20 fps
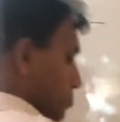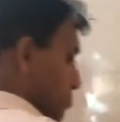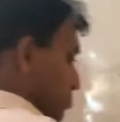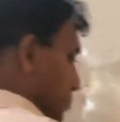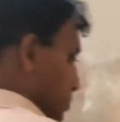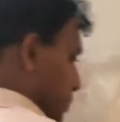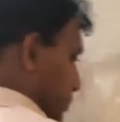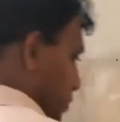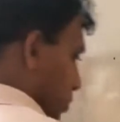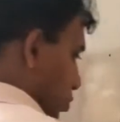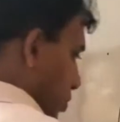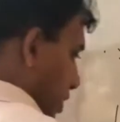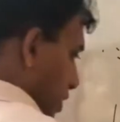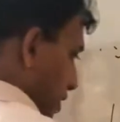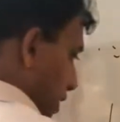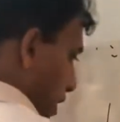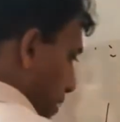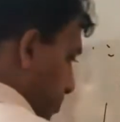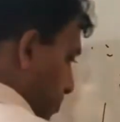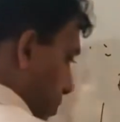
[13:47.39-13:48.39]
So what is
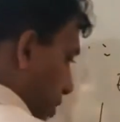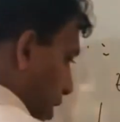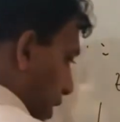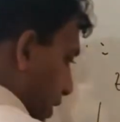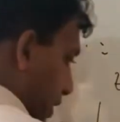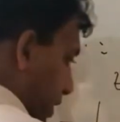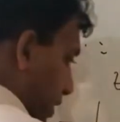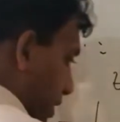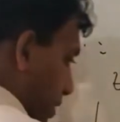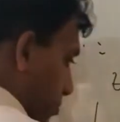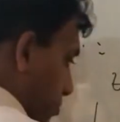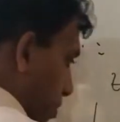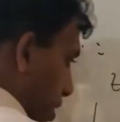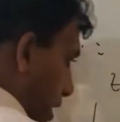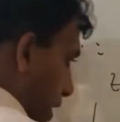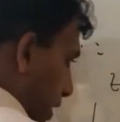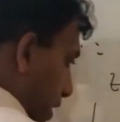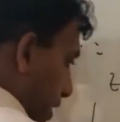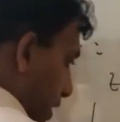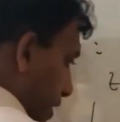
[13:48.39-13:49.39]
that? Pi
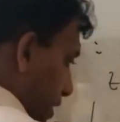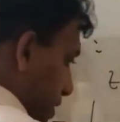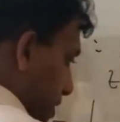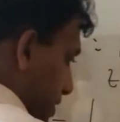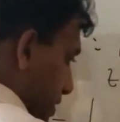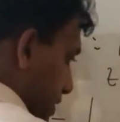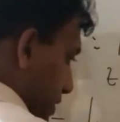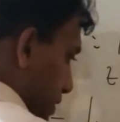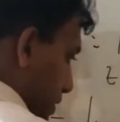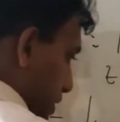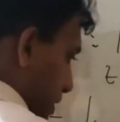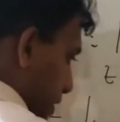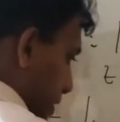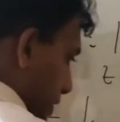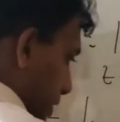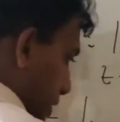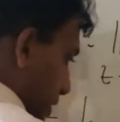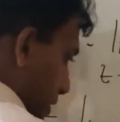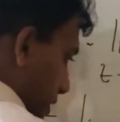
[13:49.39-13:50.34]
minus t